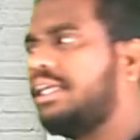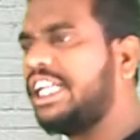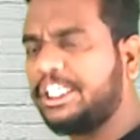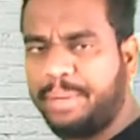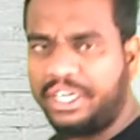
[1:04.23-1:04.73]

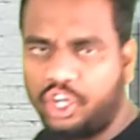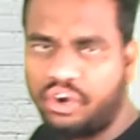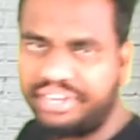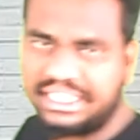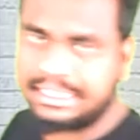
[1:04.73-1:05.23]
irrespective
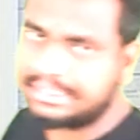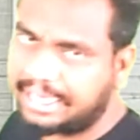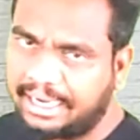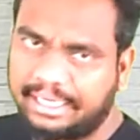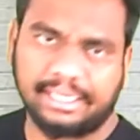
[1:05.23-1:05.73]
of its
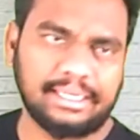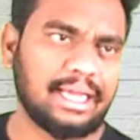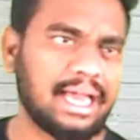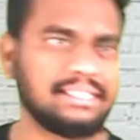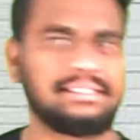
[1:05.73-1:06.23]

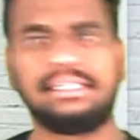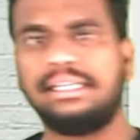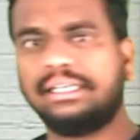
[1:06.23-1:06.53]
state, has